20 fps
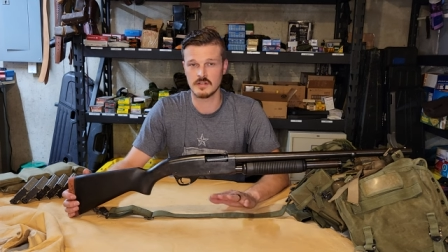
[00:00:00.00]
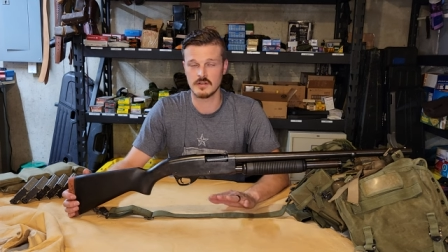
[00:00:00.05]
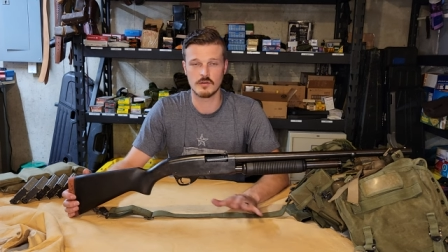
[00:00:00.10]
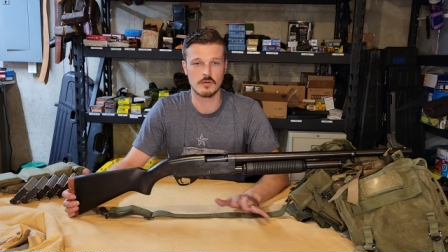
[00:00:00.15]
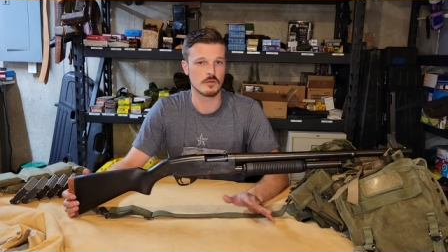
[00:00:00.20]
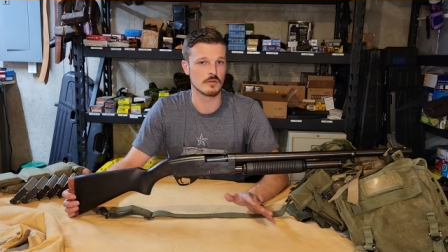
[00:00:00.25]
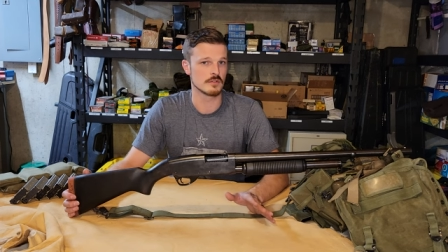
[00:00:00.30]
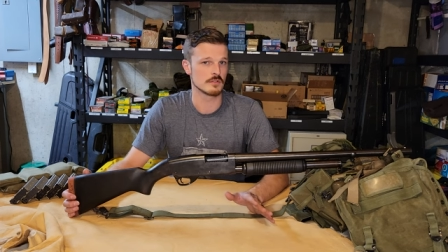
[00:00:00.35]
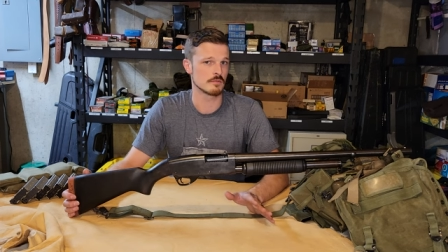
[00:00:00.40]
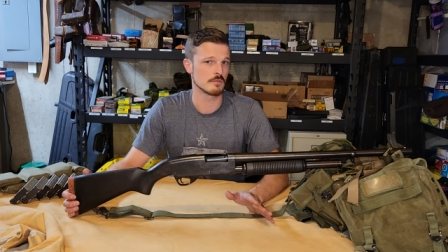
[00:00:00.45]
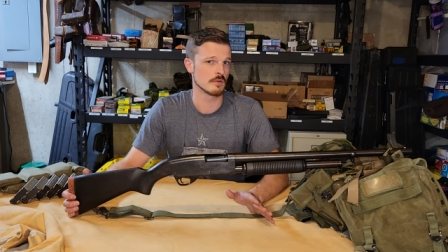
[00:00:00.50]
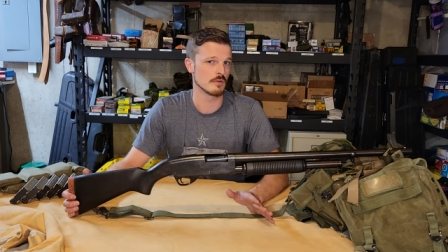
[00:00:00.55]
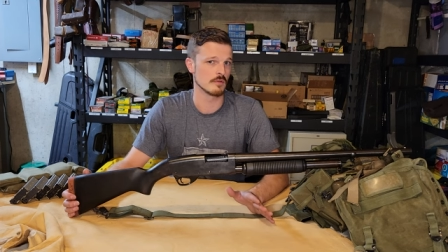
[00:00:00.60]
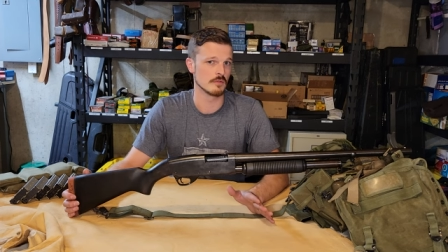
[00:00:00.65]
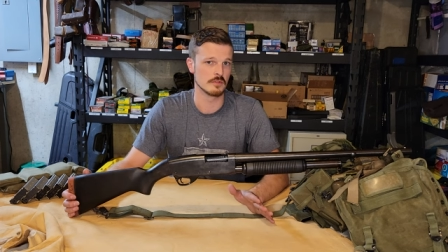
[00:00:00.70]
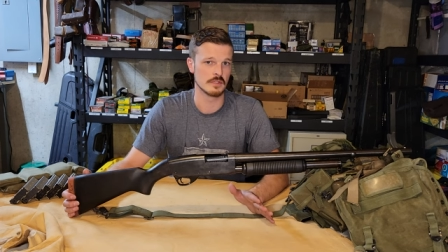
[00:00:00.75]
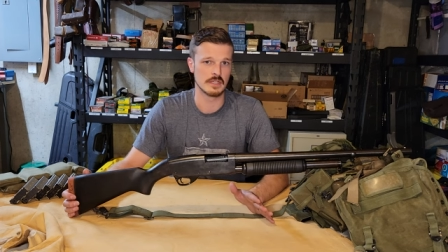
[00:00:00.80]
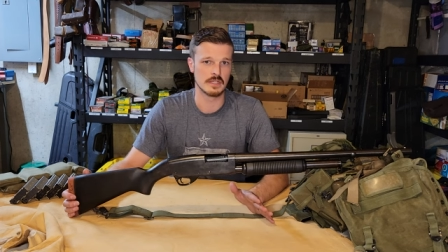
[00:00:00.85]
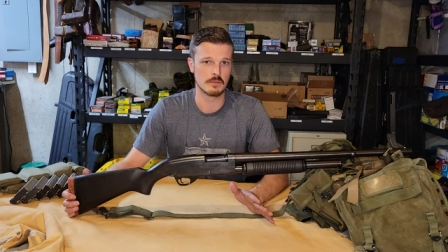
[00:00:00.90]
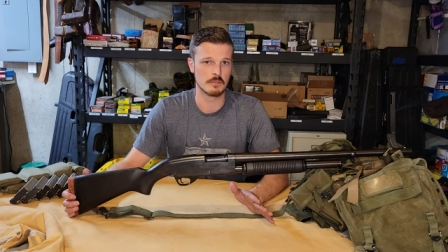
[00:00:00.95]
Of course, we're
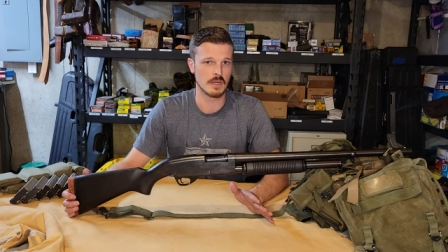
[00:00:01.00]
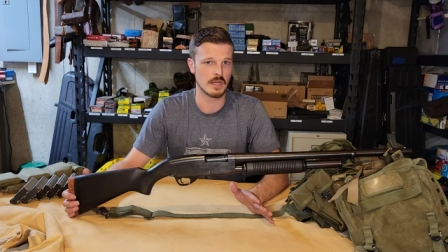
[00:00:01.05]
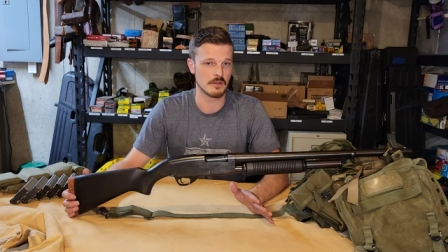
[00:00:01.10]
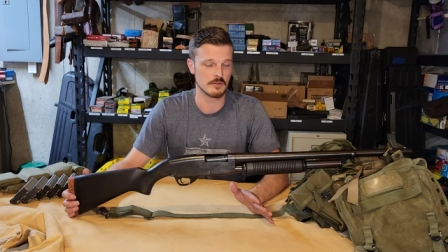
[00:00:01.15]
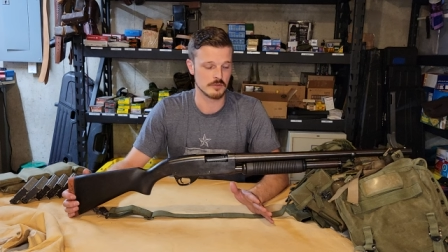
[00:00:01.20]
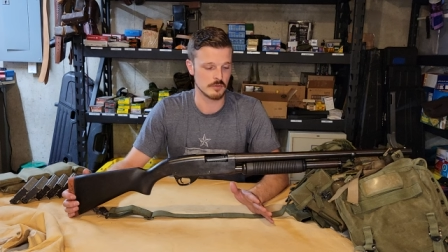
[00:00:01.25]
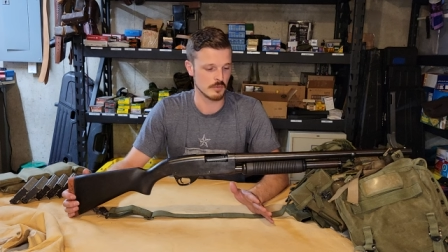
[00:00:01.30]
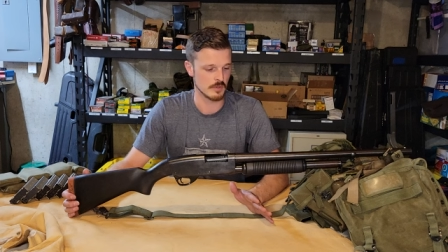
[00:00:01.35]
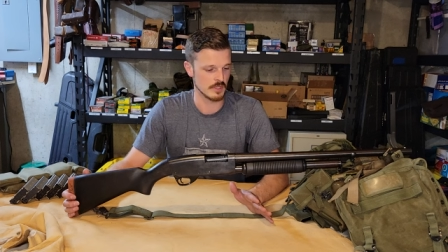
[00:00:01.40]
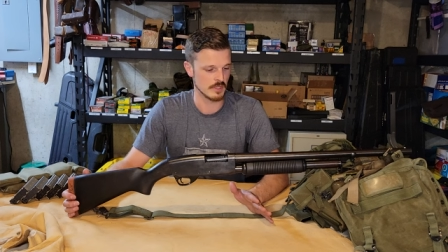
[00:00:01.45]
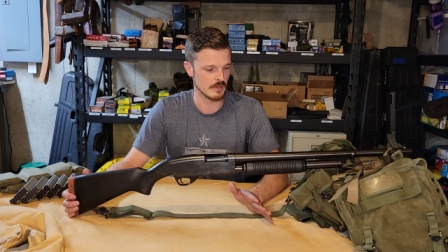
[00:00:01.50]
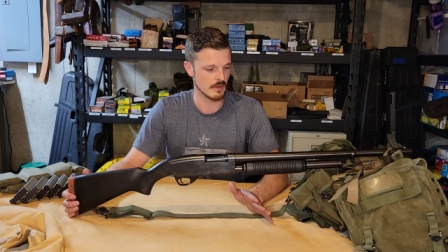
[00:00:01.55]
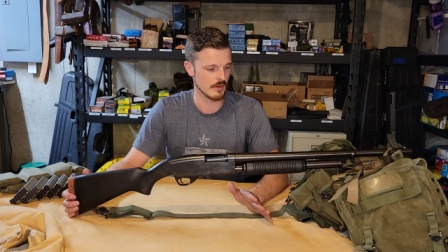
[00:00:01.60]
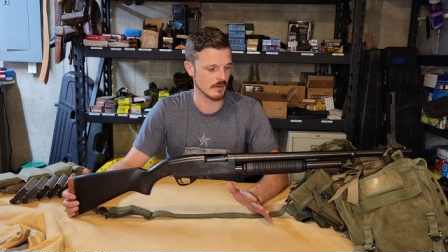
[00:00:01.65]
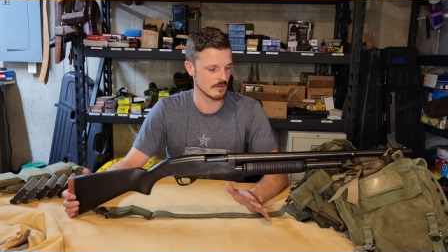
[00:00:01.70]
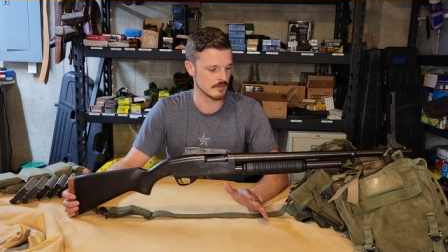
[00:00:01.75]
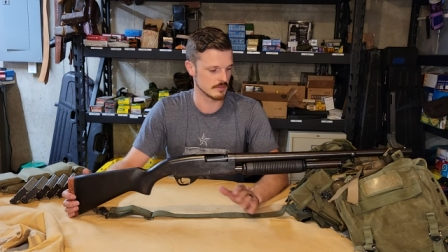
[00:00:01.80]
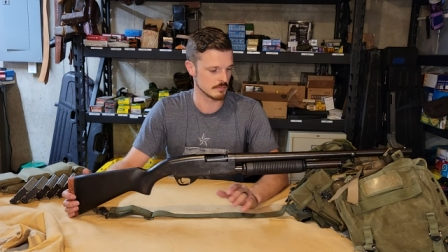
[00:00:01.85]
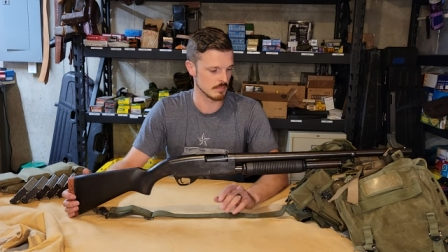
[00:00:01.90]
only at about 20 yards,